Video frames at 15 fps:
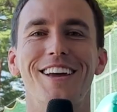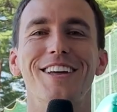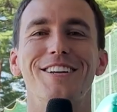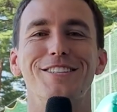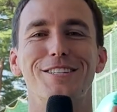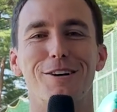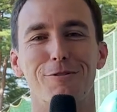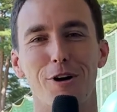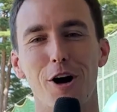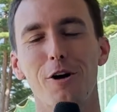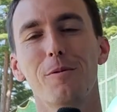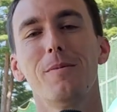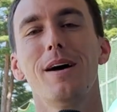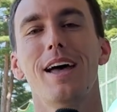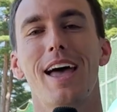It is the
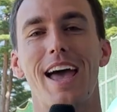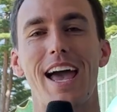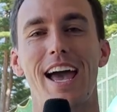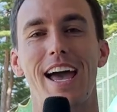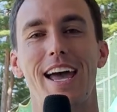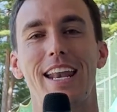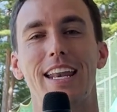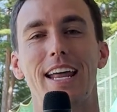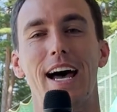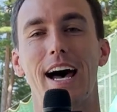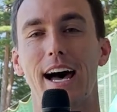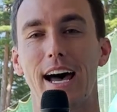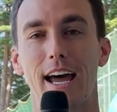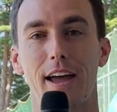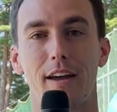robe. And
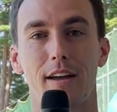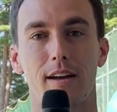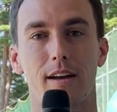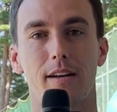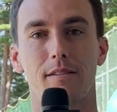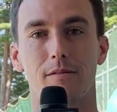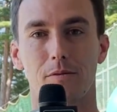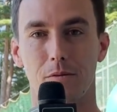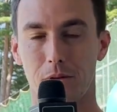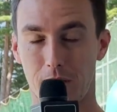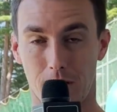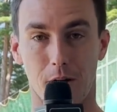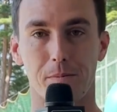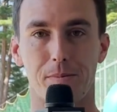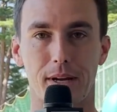I, you
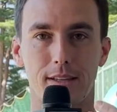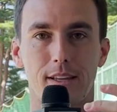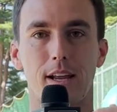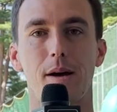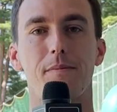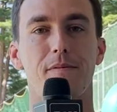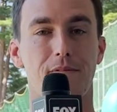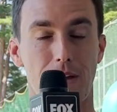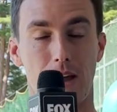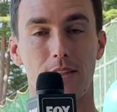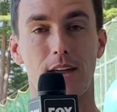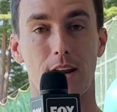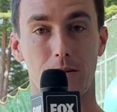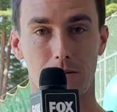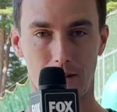know, picked it up, found
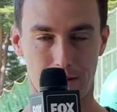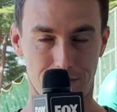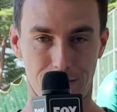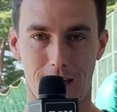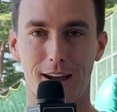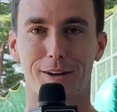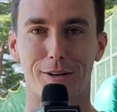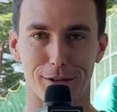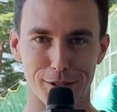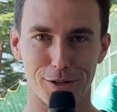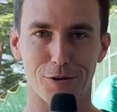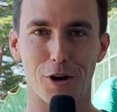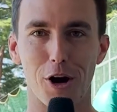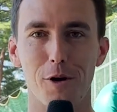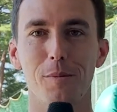that it, in fact, is a
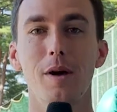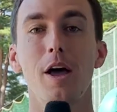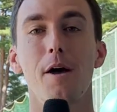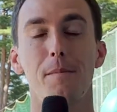robe.